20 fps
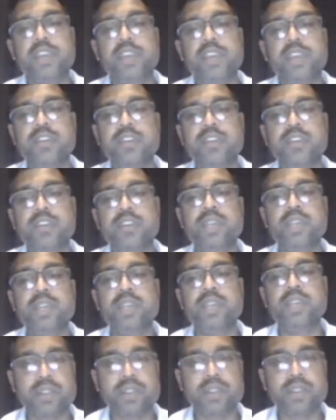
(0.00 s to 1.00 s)
there should be
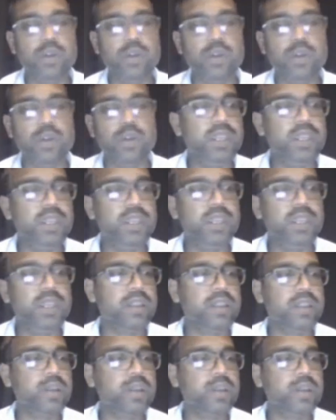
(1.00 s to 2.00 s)
another opinion,
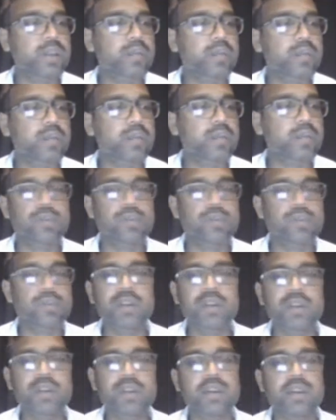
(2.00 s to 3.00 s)
another audit report for
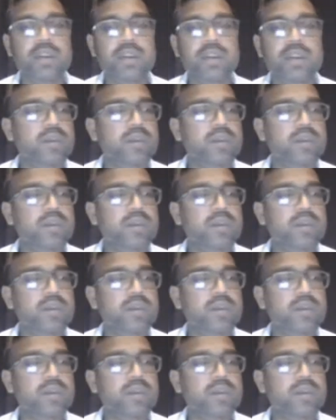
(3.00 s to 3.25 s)
what?